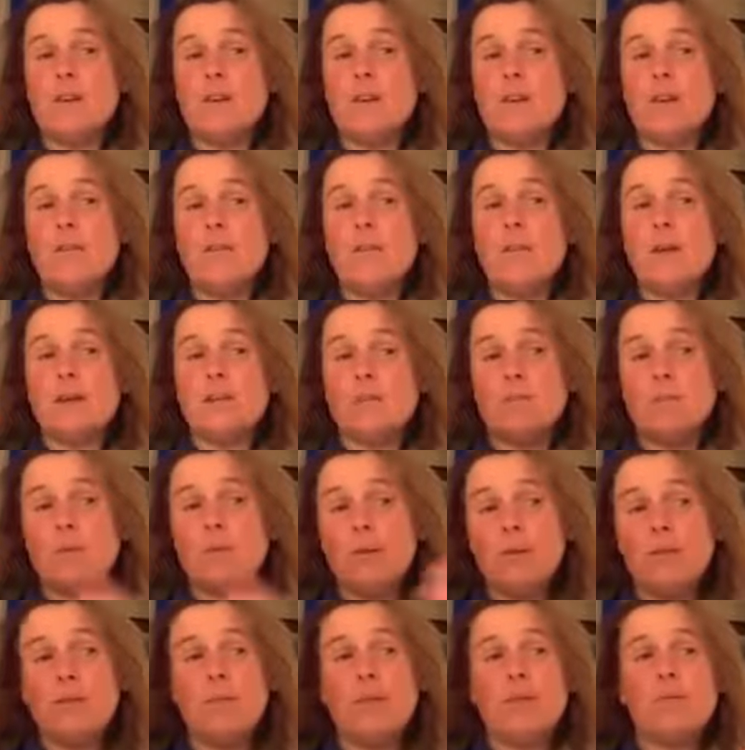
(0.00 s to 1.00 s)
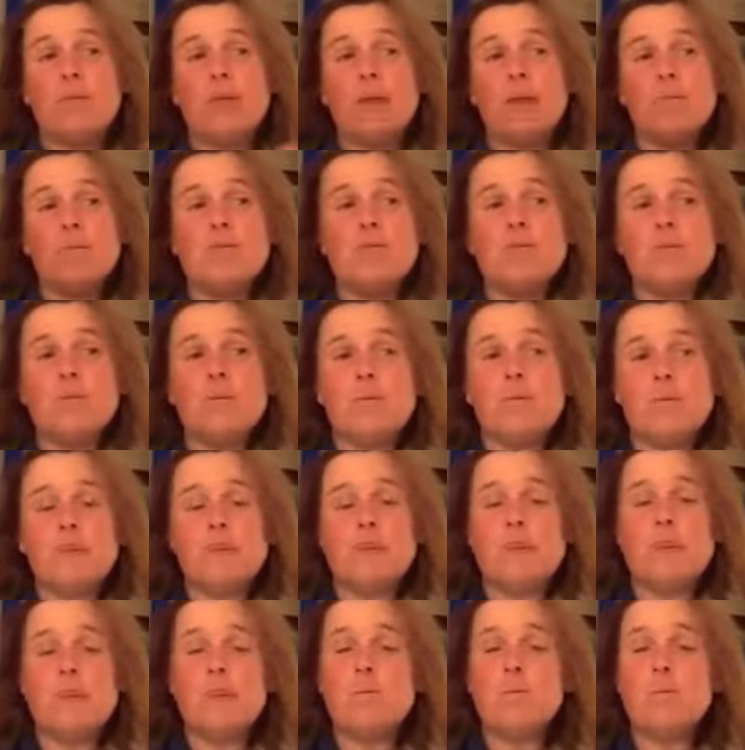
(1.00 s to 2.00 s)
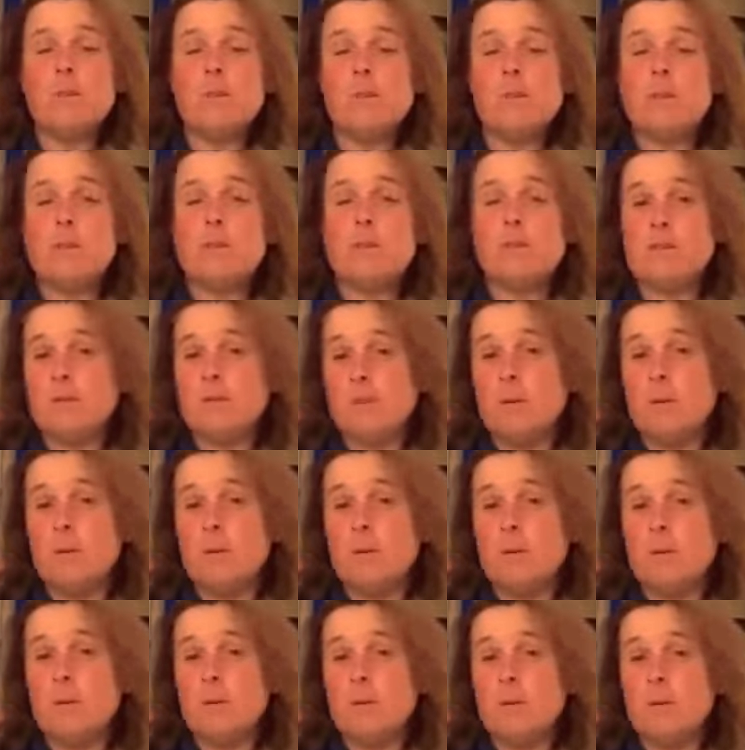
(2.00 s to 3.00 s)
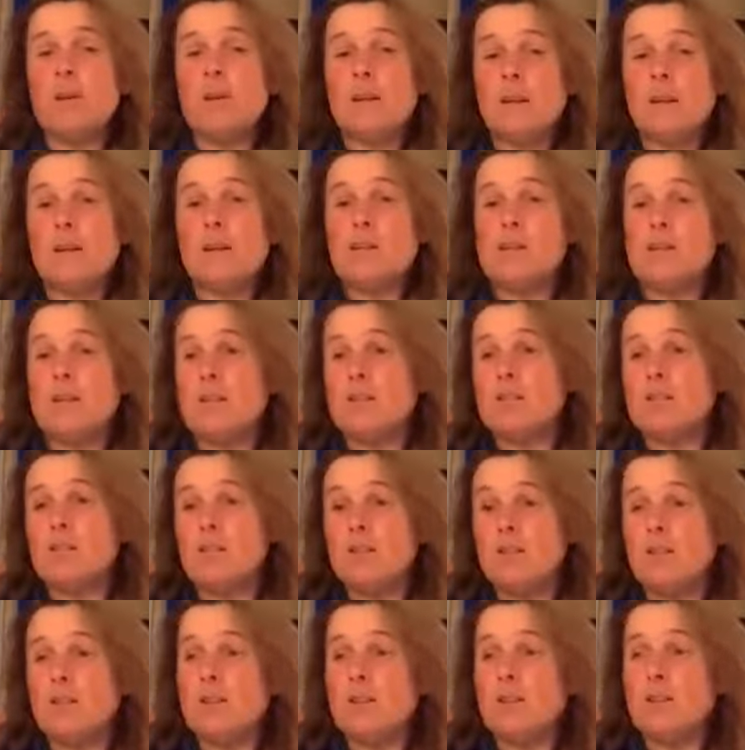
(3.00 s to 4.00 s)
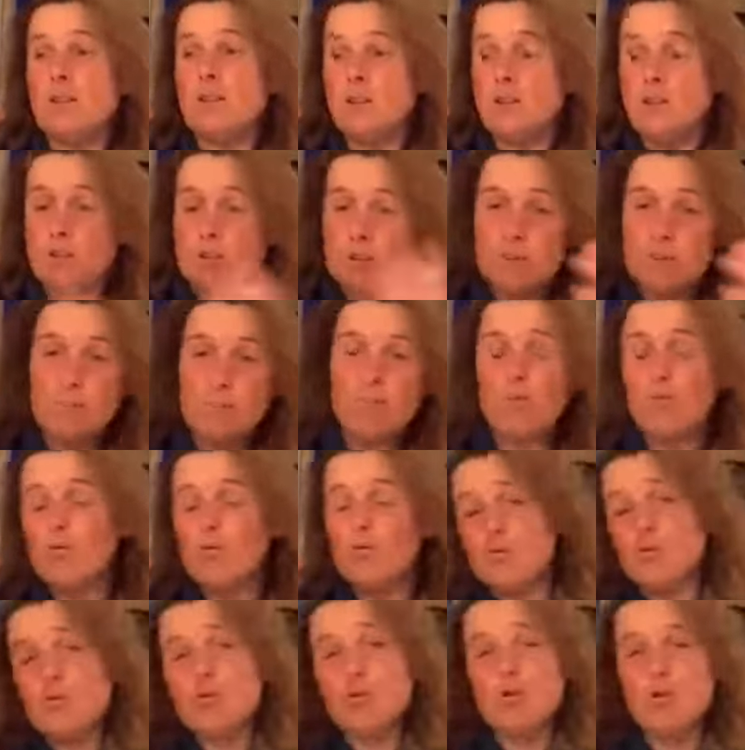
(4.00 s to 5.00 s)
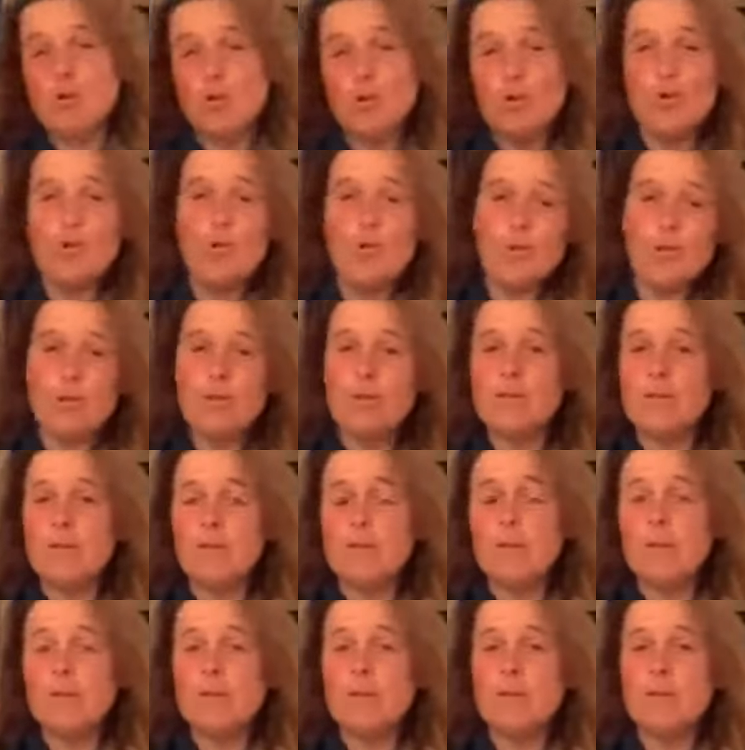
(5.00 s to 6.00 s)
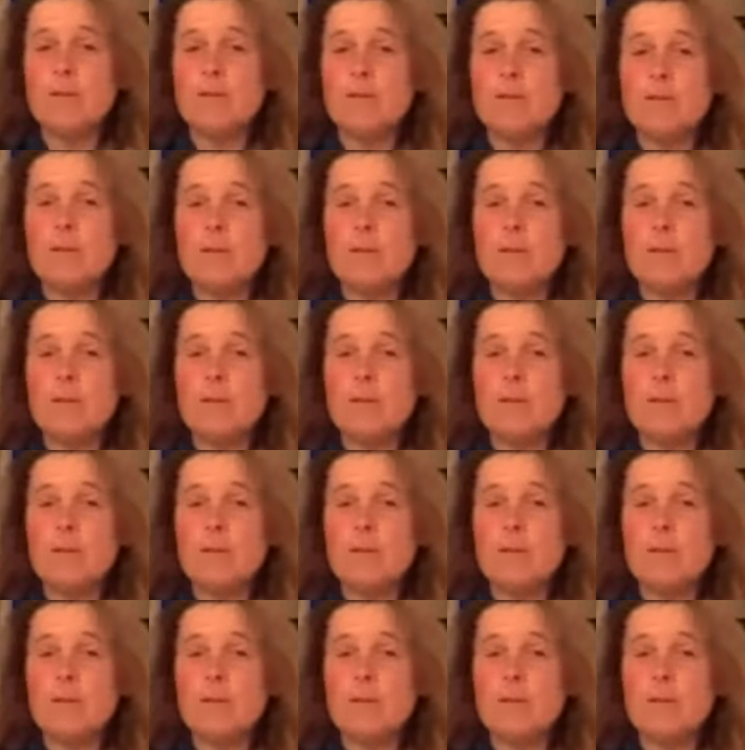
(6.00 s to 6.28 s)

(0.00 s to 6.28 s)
and that's one thing that i'm doing the academy is to make them realize actually you know it's important to talk and and mm.